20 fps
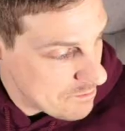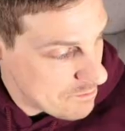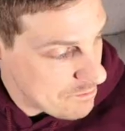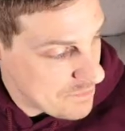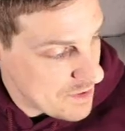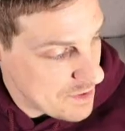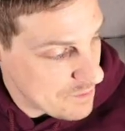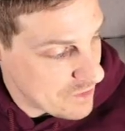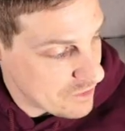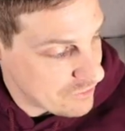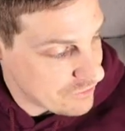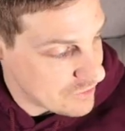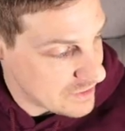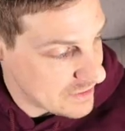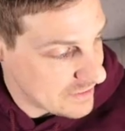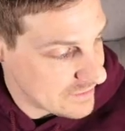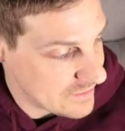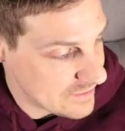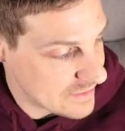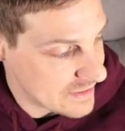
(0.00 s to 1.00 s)
me and my
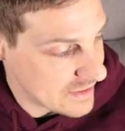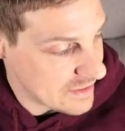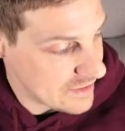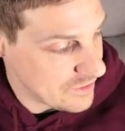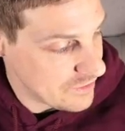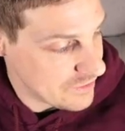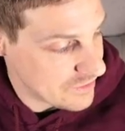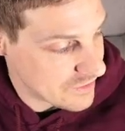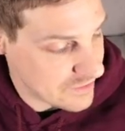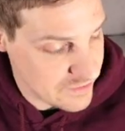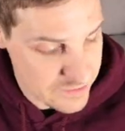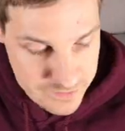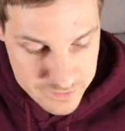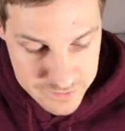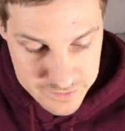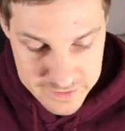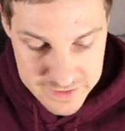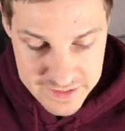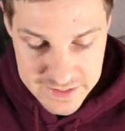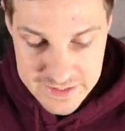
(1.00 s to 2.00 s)
friends to get used
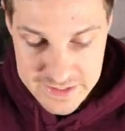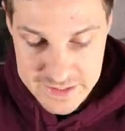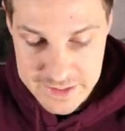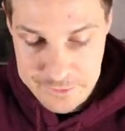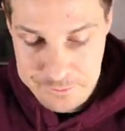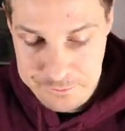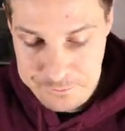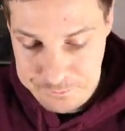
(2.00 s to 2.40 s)
to the